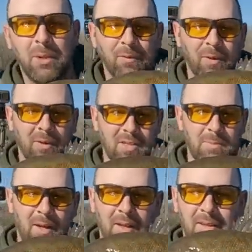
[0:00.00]
Beautiful little
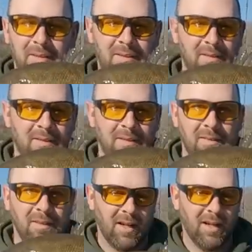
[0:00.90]
smallie.
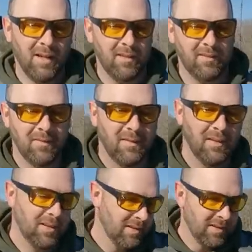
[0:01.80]
All right,
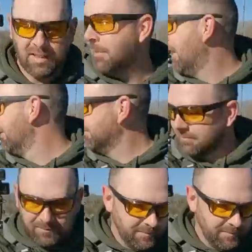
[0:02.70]
let's get back.